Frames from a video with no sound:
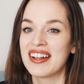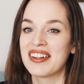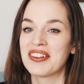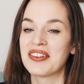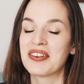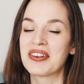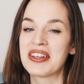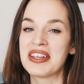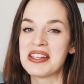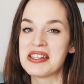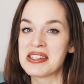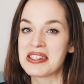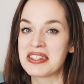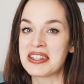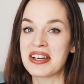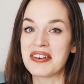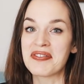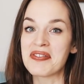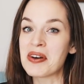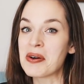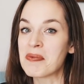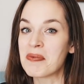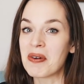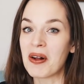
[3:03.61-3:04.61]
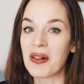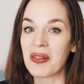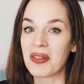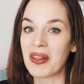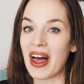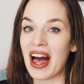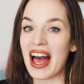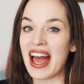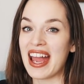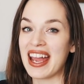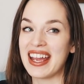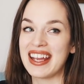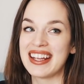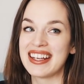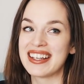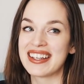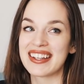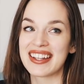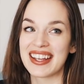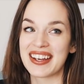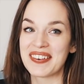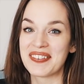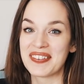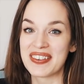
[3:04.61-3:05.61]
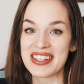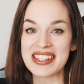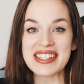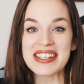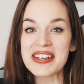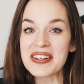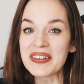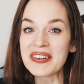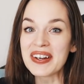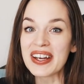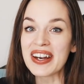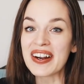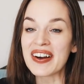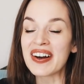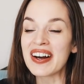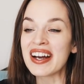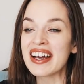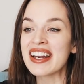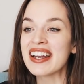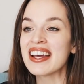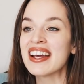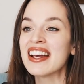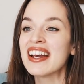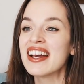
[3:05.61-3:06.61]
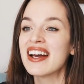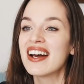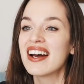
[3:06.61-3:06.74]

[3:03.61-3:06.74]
looking stuff up online, like what's going on.